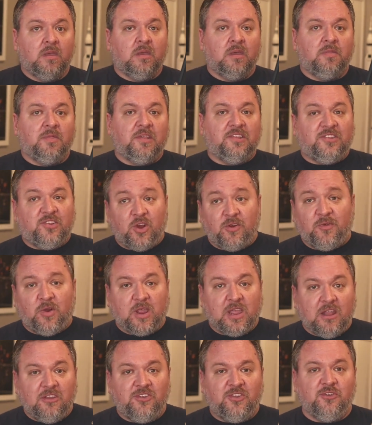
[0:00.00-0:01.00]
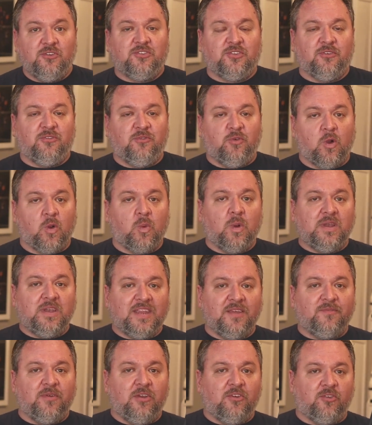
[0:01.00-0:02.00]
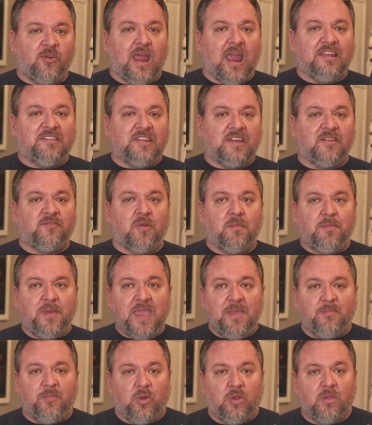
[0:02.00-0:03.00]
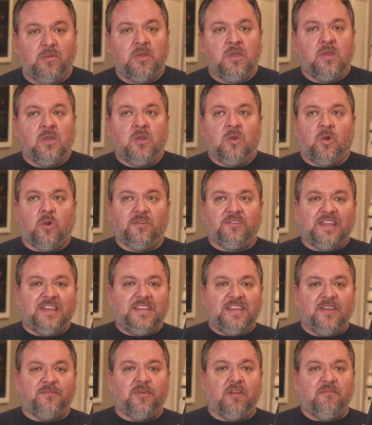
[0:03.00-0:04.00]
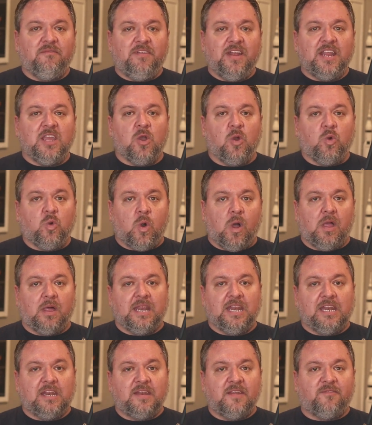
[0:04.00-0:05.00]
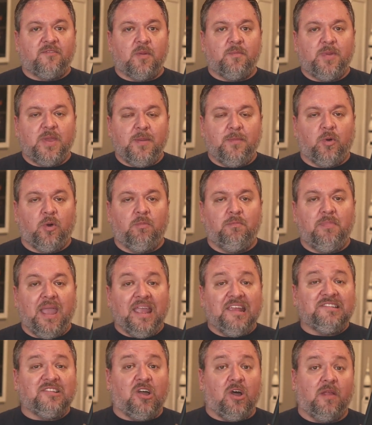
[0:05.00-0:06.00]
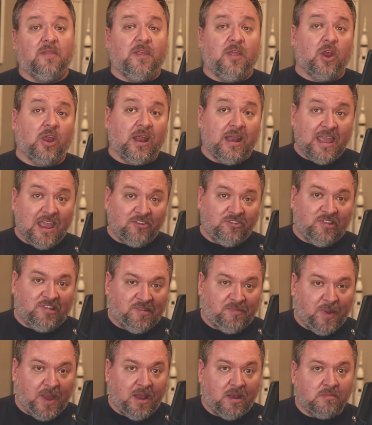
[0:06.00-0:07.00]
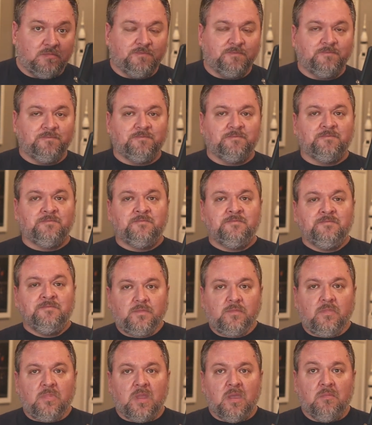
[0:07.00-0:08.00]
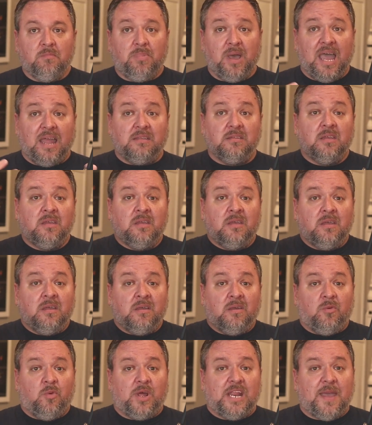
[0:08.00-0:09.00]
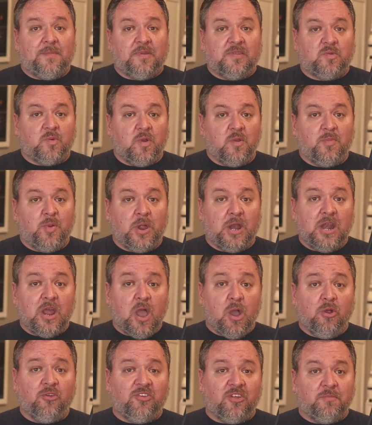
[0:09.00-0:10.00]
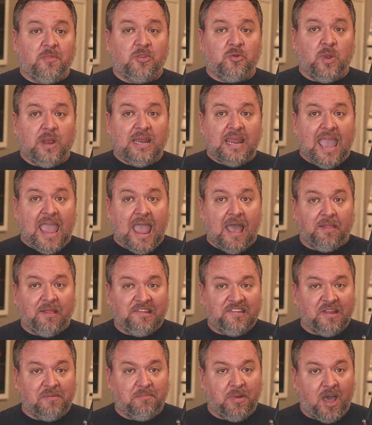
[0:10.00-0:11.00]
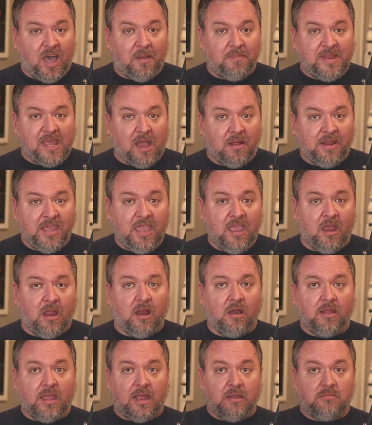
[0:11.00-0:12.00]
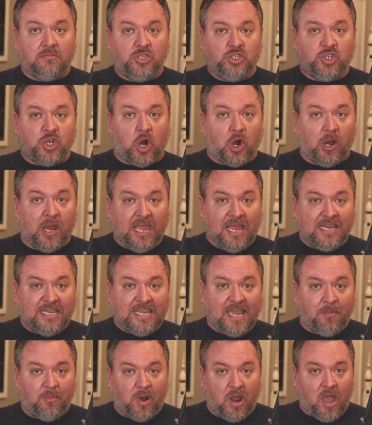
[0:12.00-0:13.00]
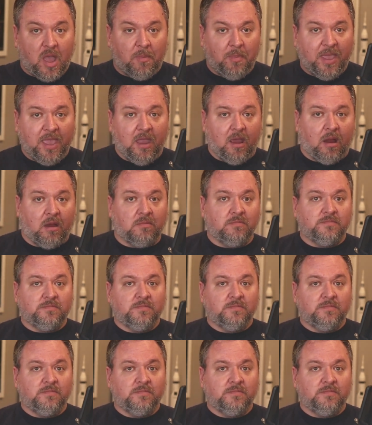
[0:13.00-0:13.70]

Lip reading: The server can choose to forward different tracks to different people, or send different video quality to different people based on their connection speed. But what happens when we put an ocean between Alice and Bob down here and Charlie and Deborah up here?